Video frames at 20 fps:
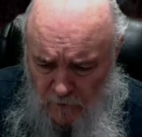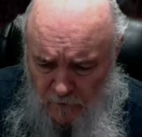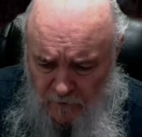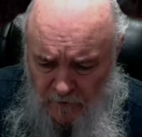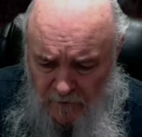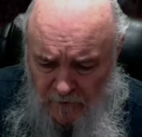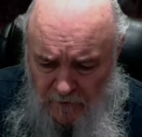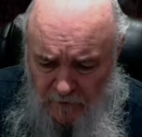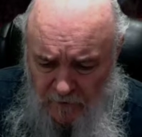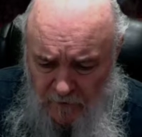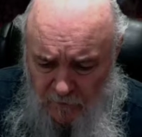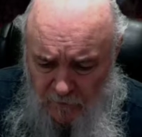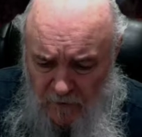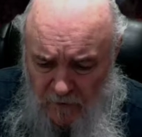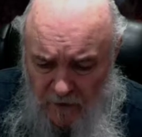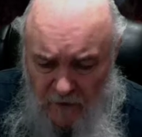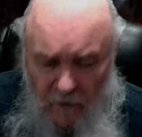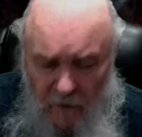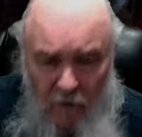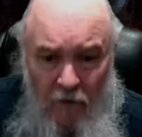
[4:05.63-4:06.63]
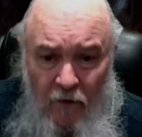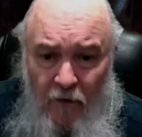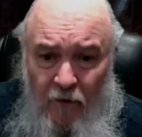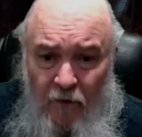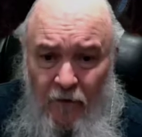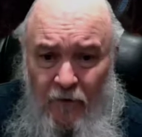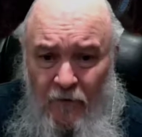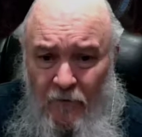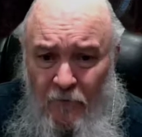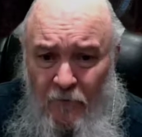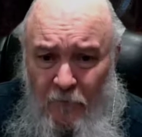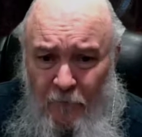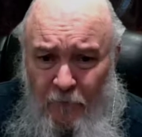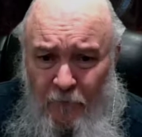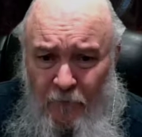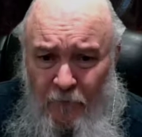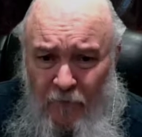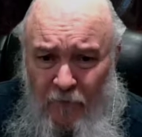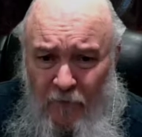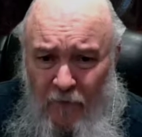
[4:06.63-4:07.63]
that in my heart,
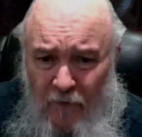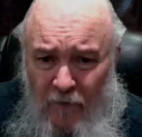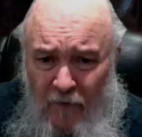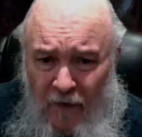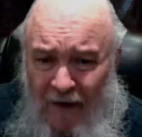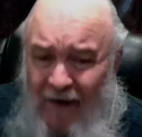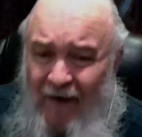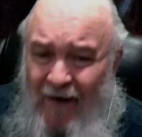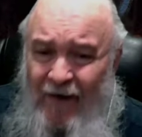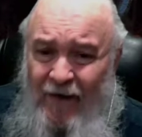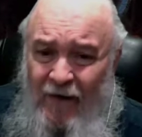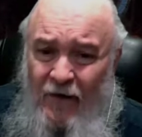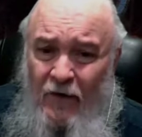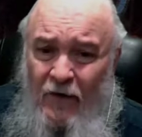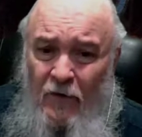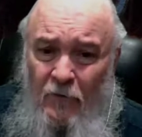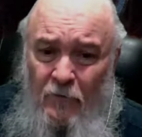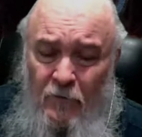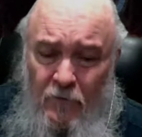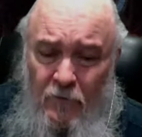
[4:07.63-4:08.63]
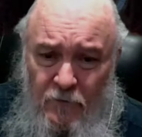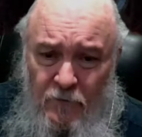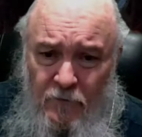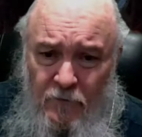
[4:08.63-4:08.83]
I am